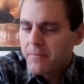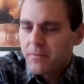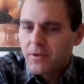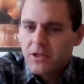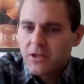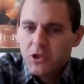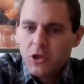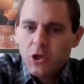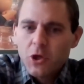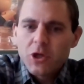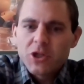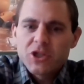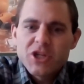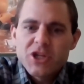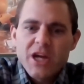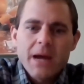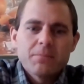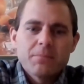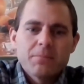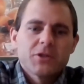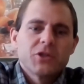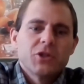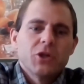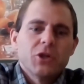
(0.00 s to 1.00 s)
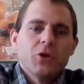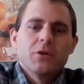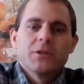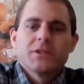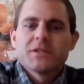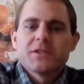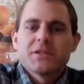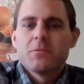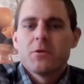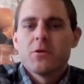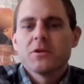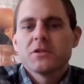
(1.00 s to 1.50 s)
But Luke chapter 2 is
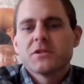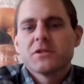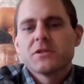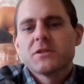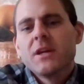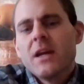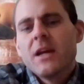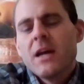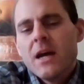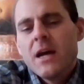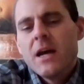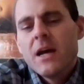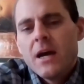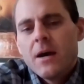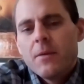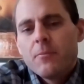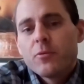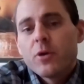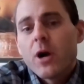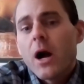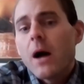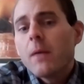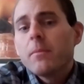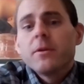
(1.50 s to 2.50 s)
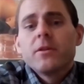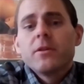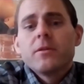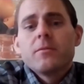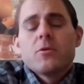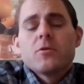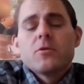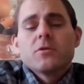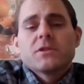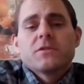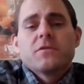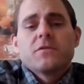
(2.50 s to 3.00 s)
probably the
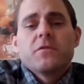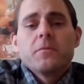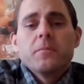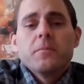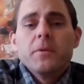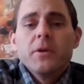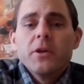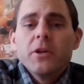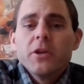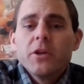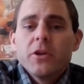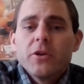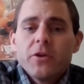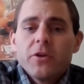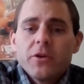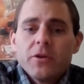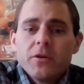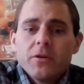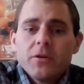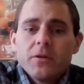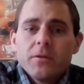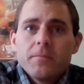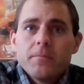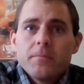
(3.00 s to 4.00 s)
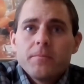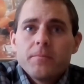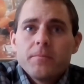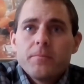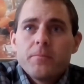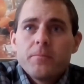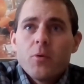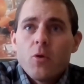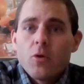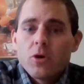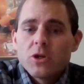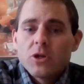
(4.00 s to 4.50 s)
most familiar
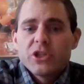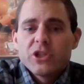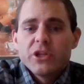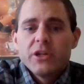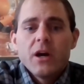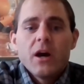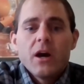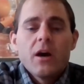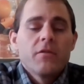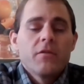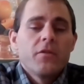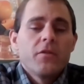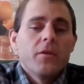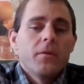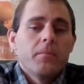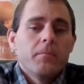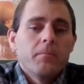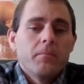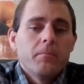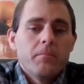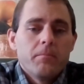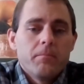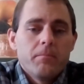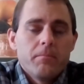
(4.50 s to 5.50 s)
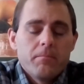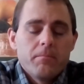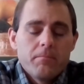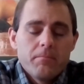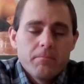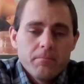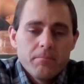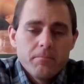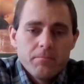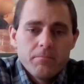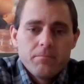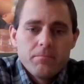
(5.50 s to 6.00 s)
portion of the
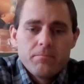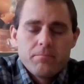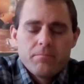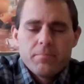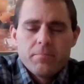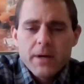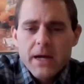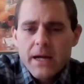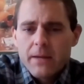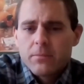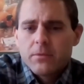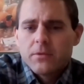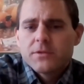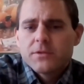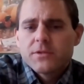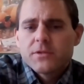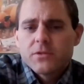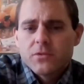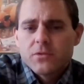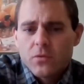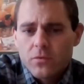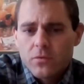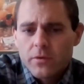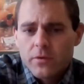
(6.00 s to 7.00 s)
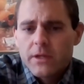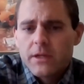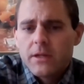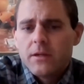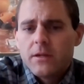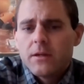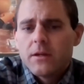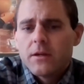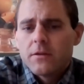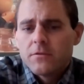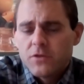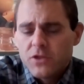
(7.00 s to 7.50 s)
Bible
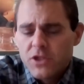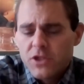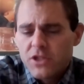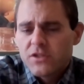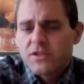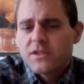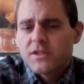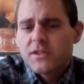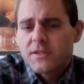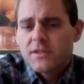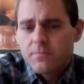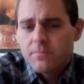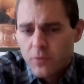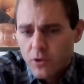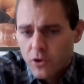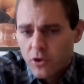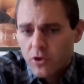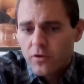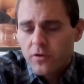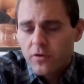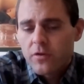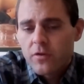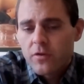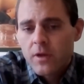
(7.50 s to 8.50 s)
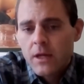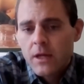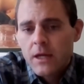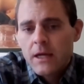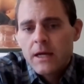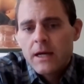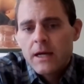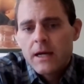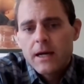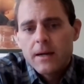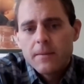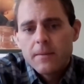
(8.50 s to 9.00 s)
story of Jesus' birth.
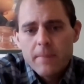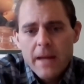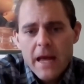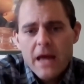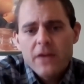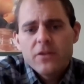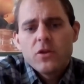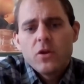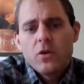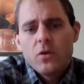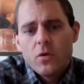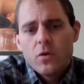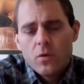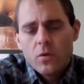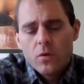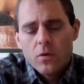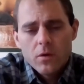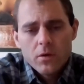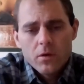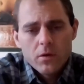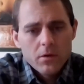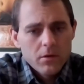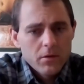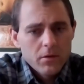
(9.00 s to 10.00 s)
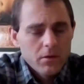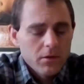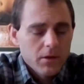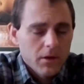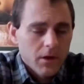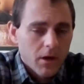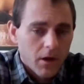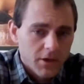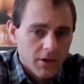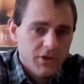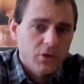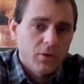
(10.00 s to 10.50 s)
Matthew
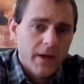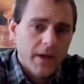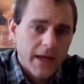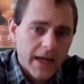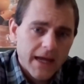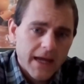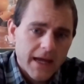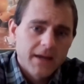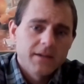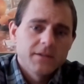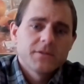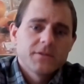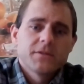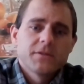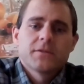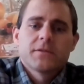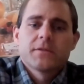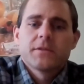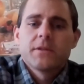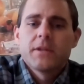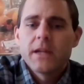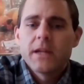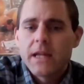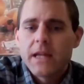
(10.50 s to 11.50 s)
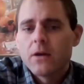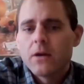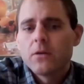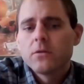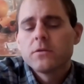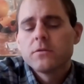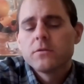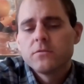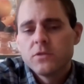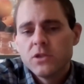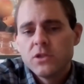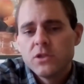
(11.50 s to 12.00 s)
also has an account
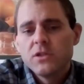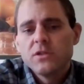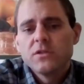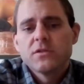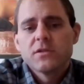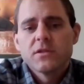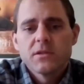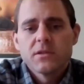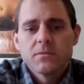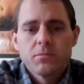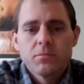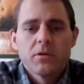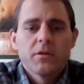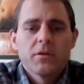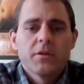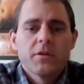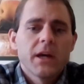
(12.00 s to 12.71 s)
of Jesus' birth.